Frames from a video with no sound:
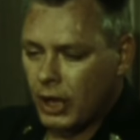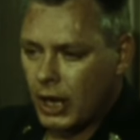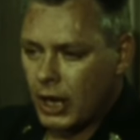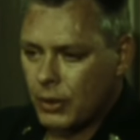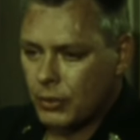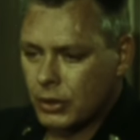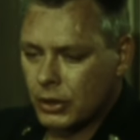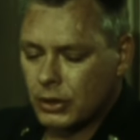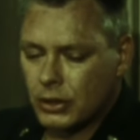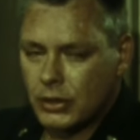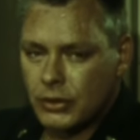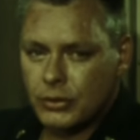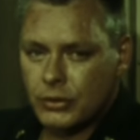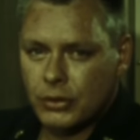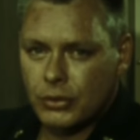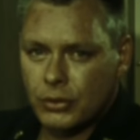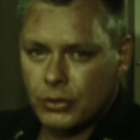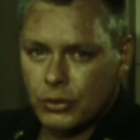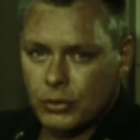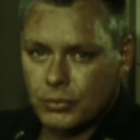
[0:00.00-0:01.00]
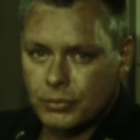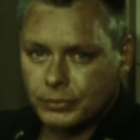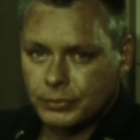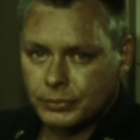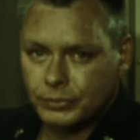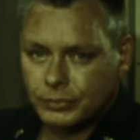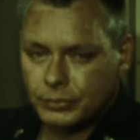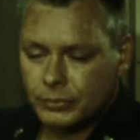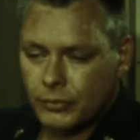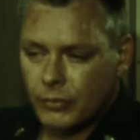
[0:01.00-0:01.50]
fly when it leaves the tube.
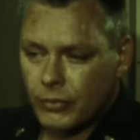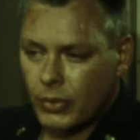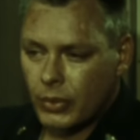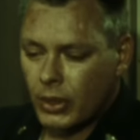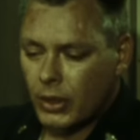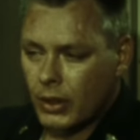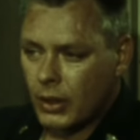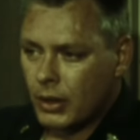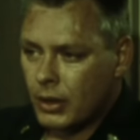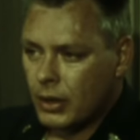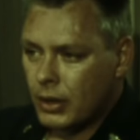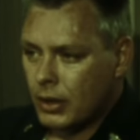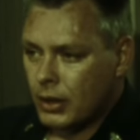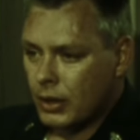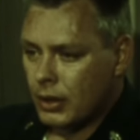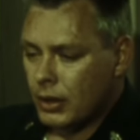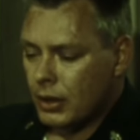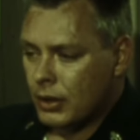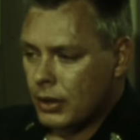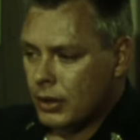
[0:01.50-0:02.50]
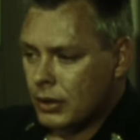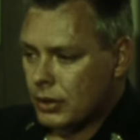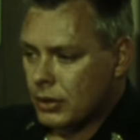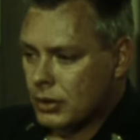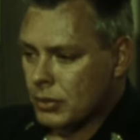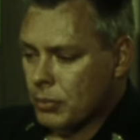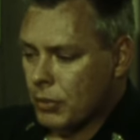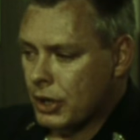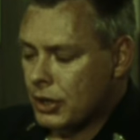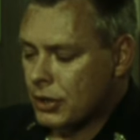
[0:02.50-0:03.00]
A complete
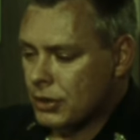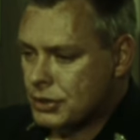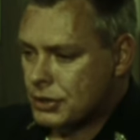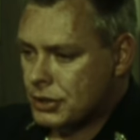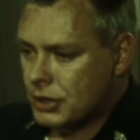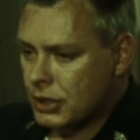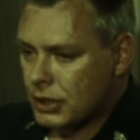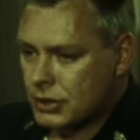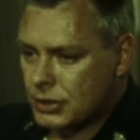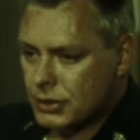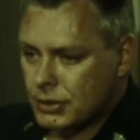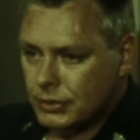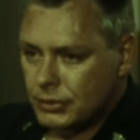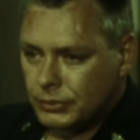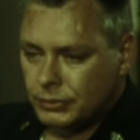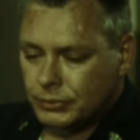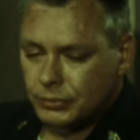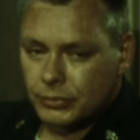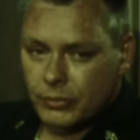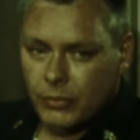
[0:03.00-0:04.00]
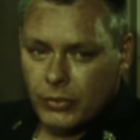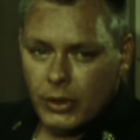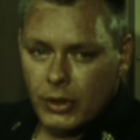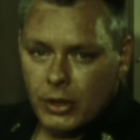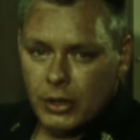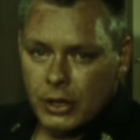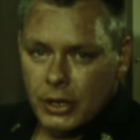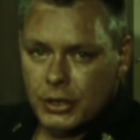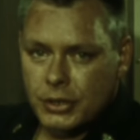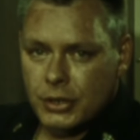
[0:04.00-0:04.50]
pre-flight checkout of each missile,
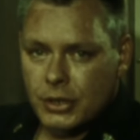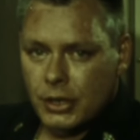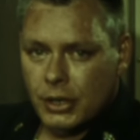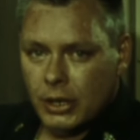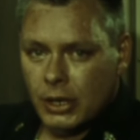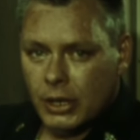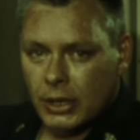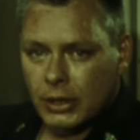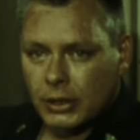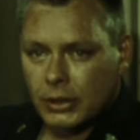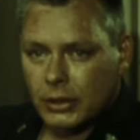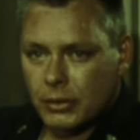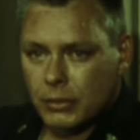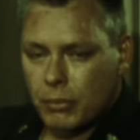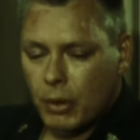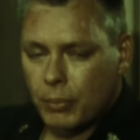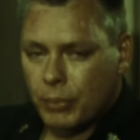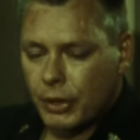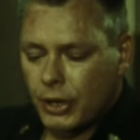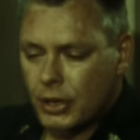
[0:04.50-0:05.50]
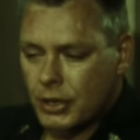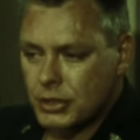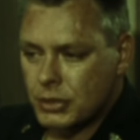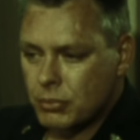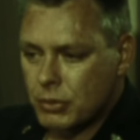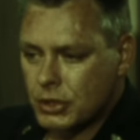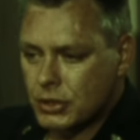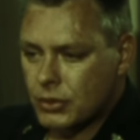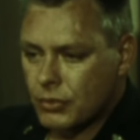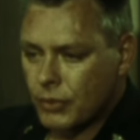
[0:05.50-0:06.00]
computer monitored
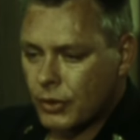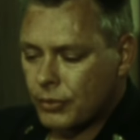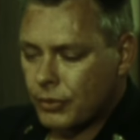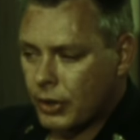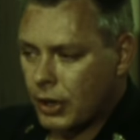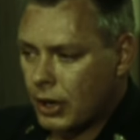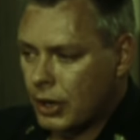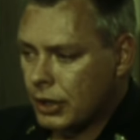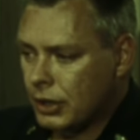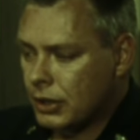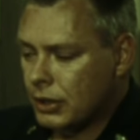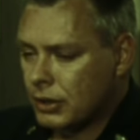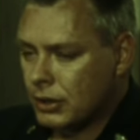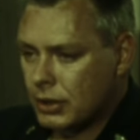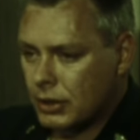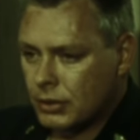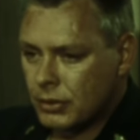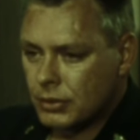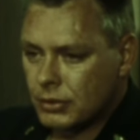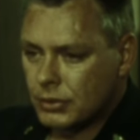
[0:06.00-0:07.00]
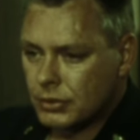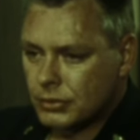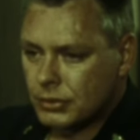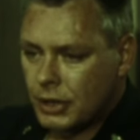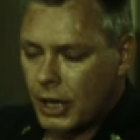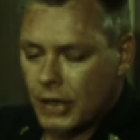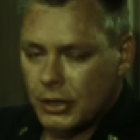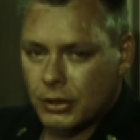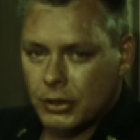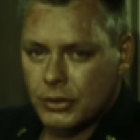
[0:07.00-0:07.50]
and also
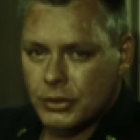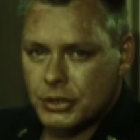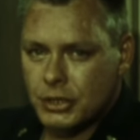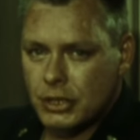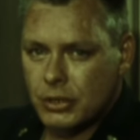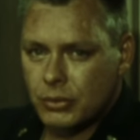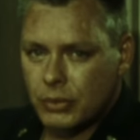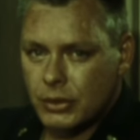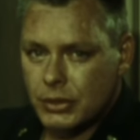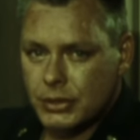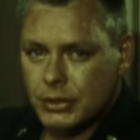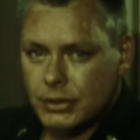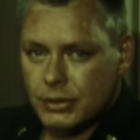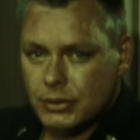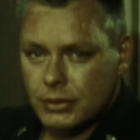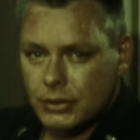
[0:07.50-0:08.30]
extremely fast.